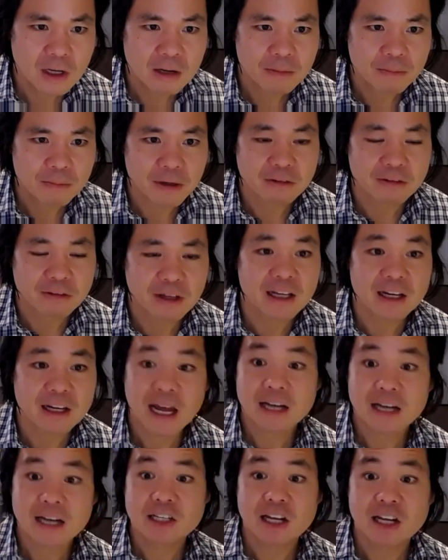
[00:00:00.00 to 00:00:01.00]
But if they
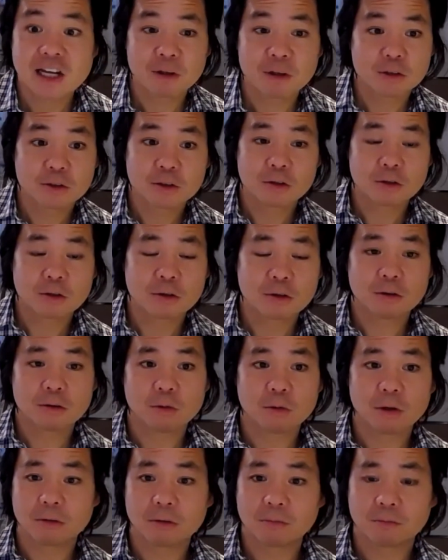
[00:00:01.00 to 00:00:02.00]
had something to do
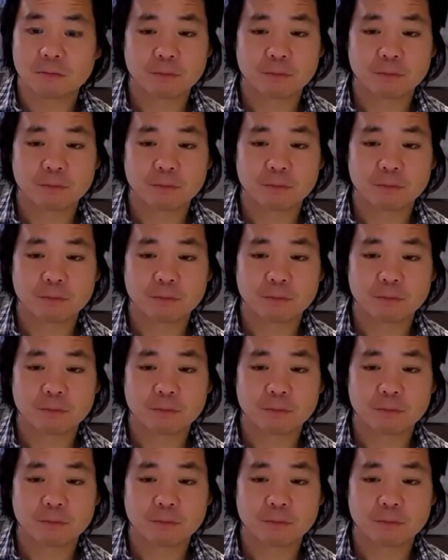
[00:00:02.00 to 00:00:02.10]
with